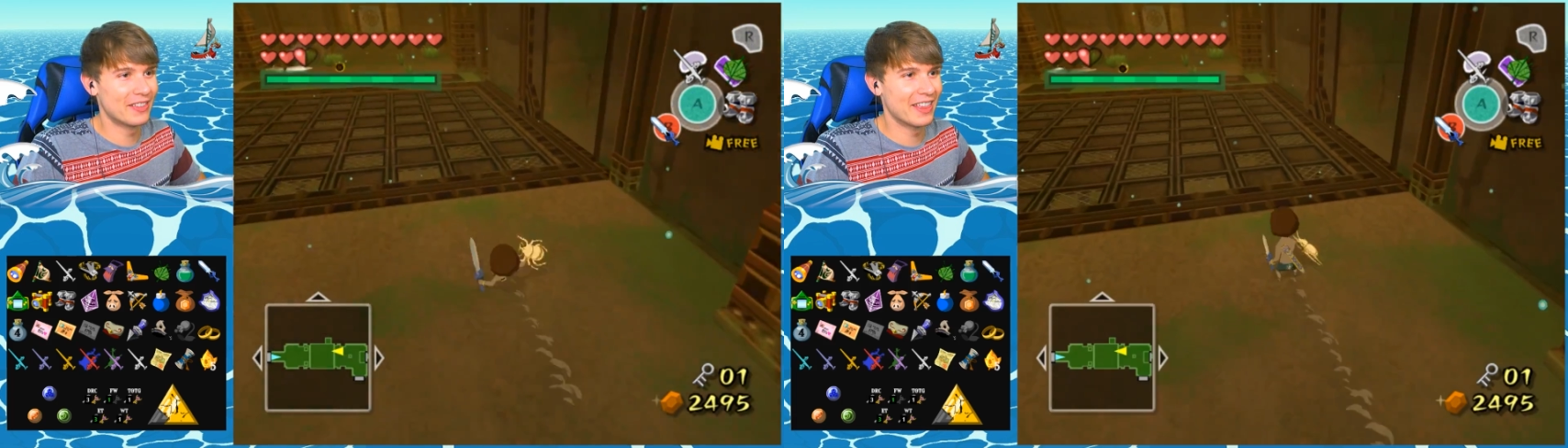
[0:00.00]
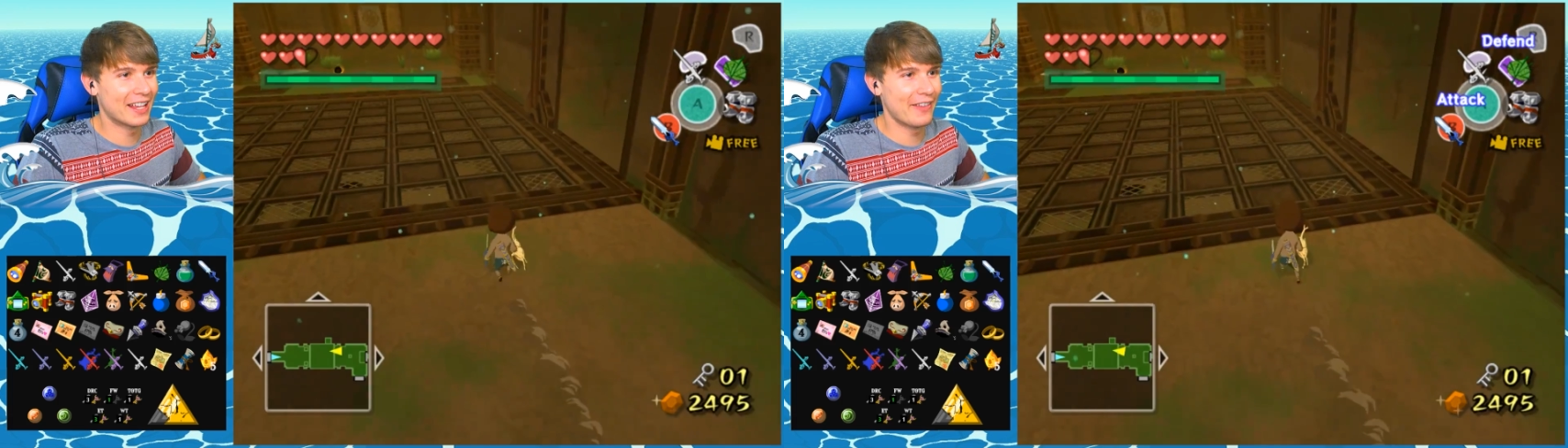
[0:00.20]

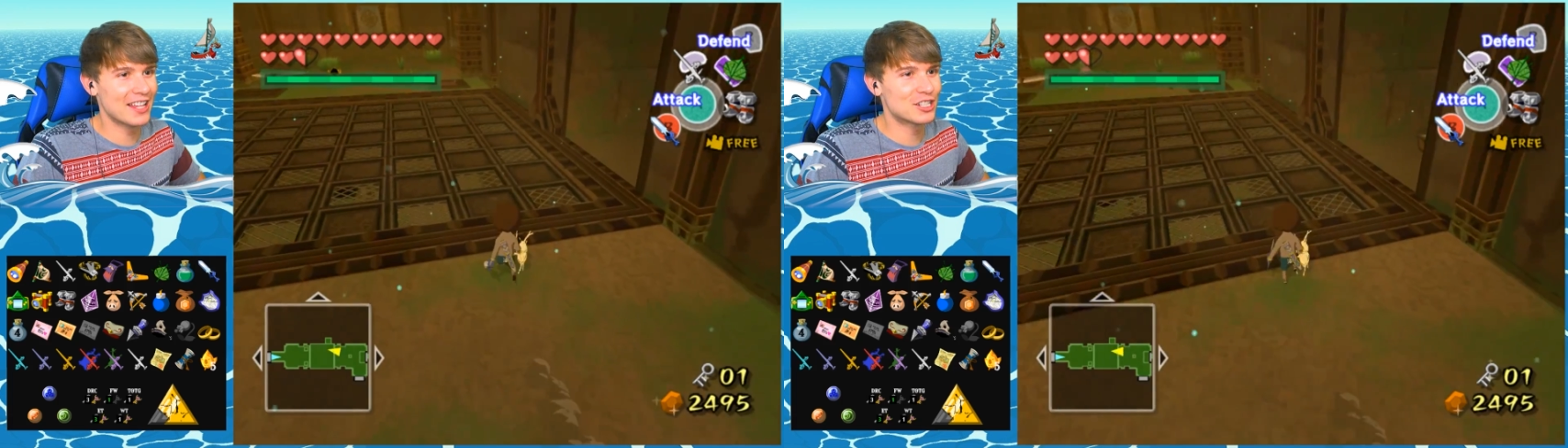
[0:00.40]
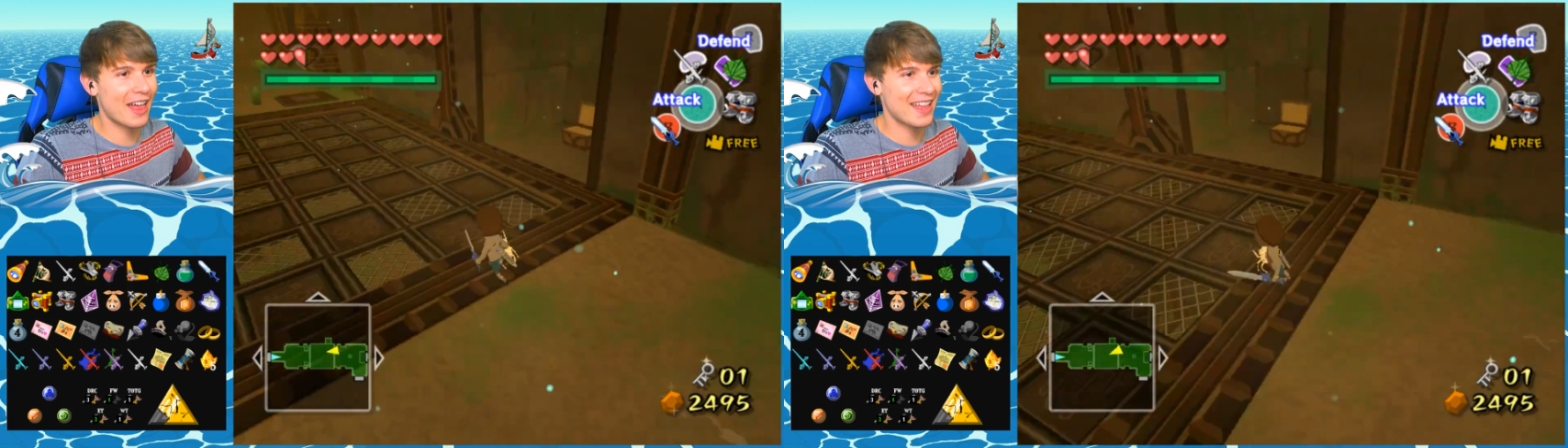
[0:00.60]

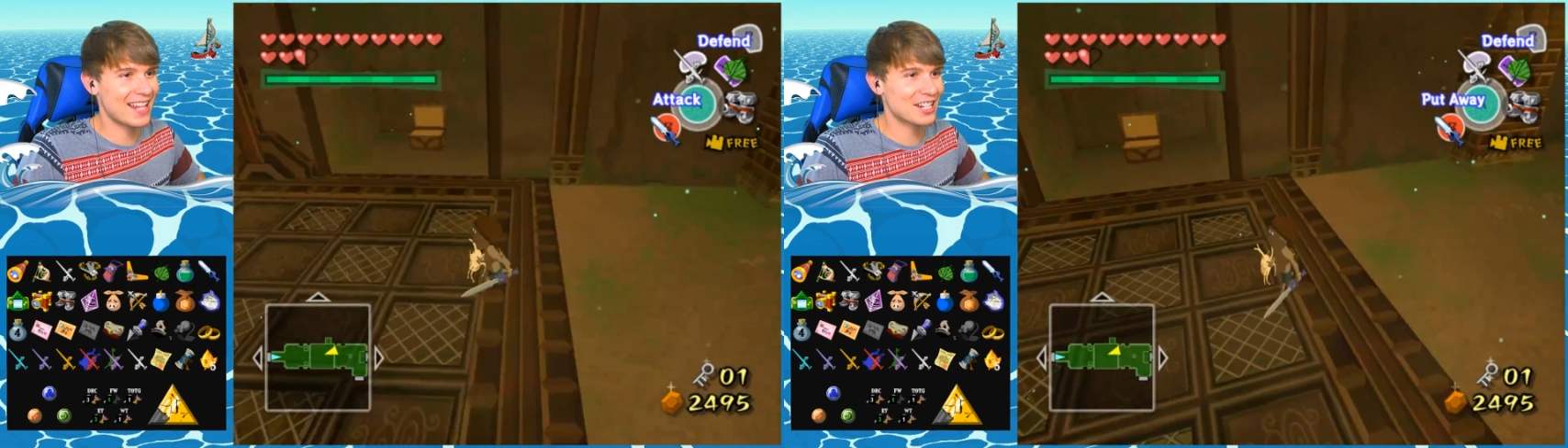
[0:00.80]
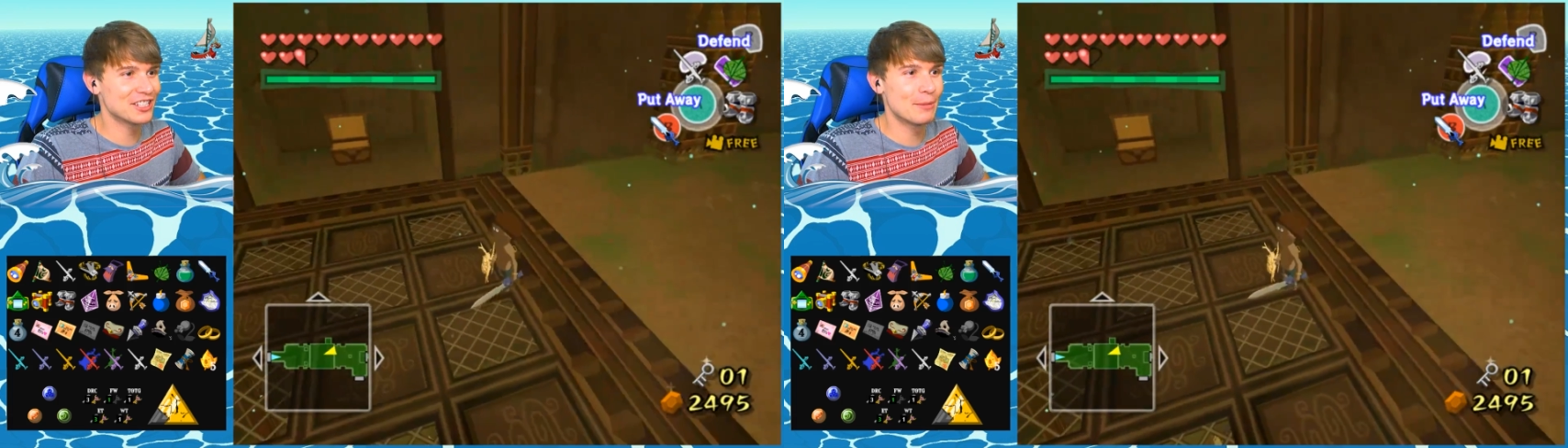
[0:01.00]

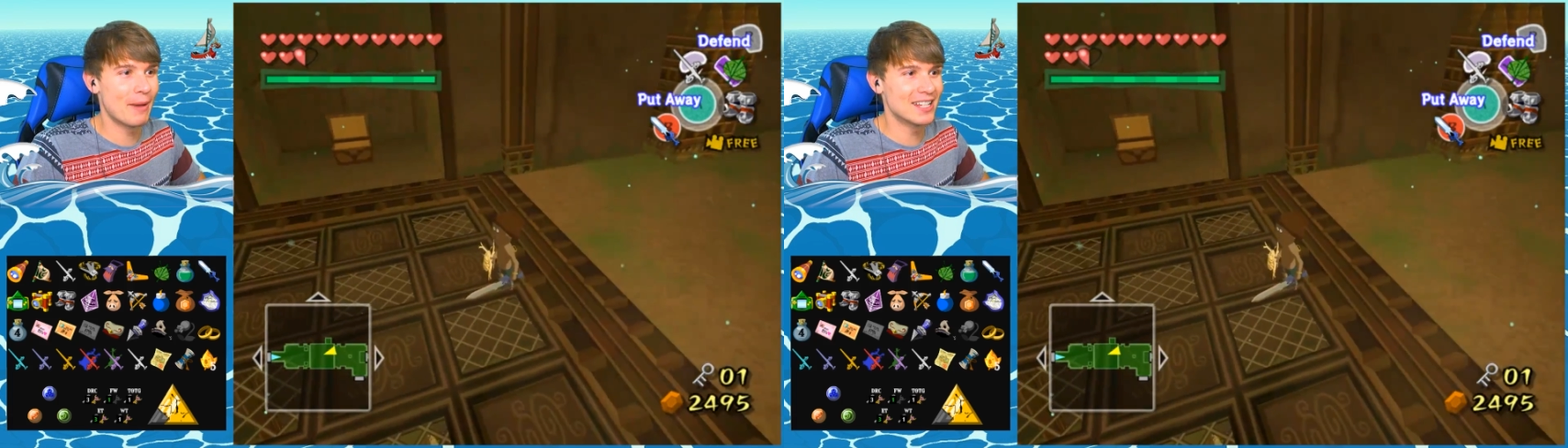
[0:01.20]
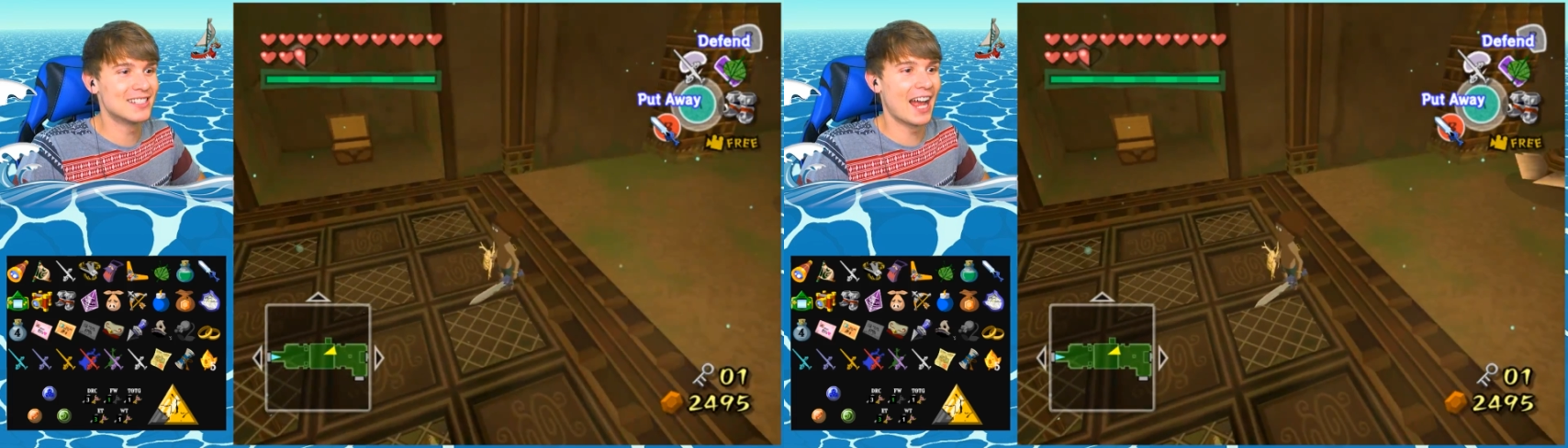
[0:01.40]
That's actually the
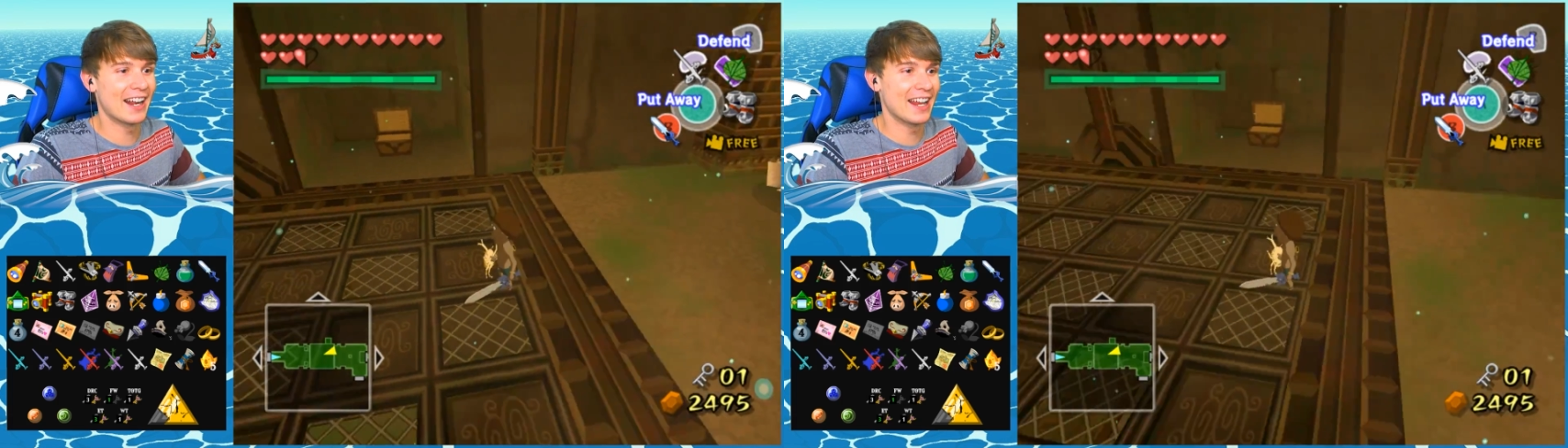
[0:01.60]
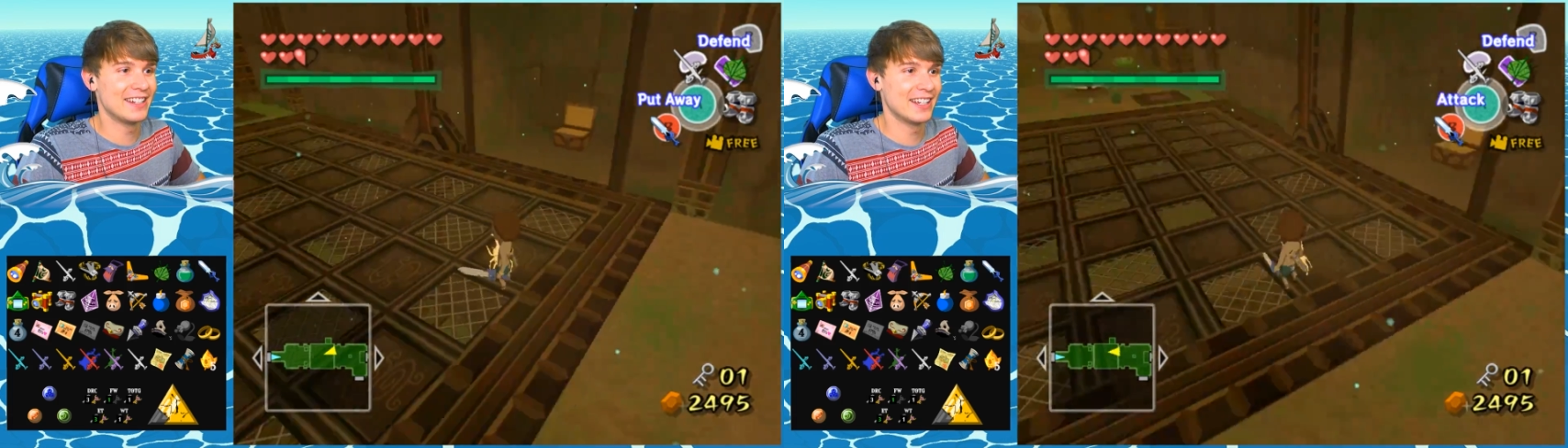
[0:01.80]
best
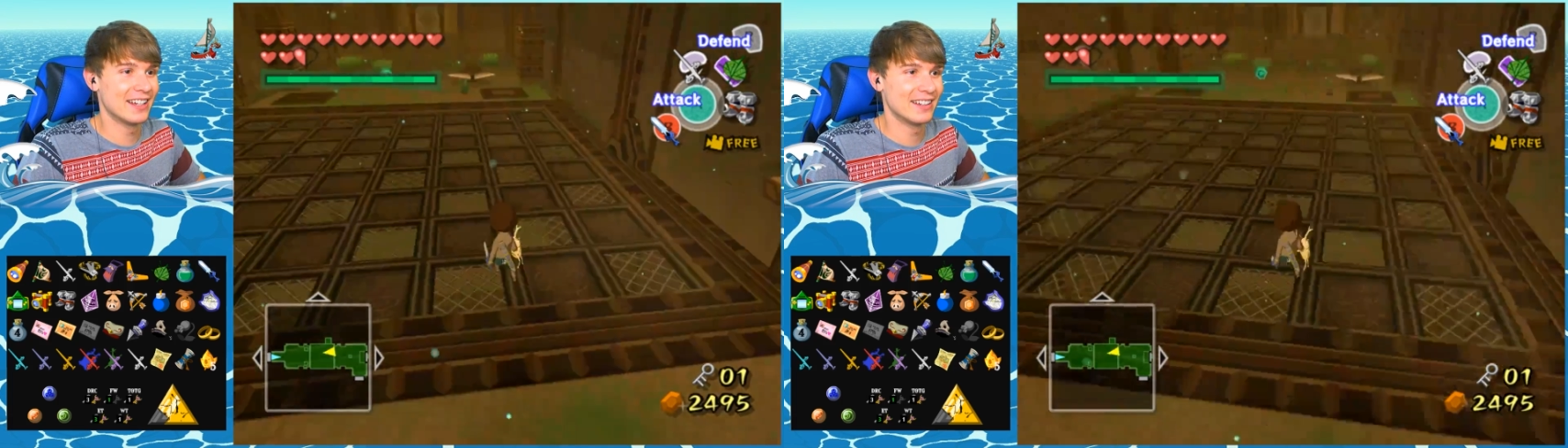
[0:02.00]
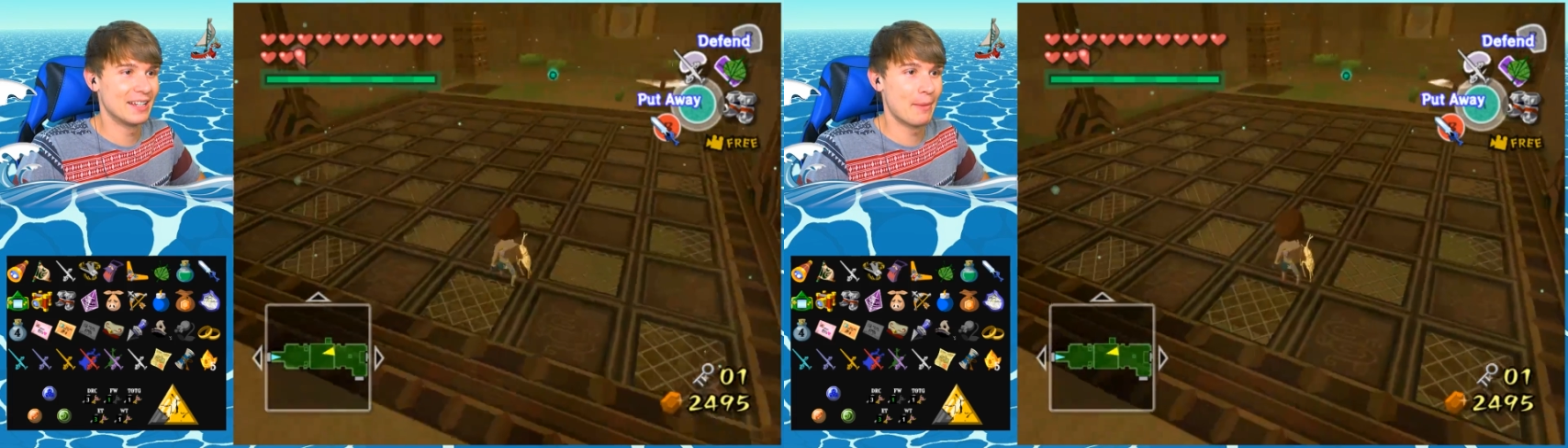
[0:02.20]
diet idea,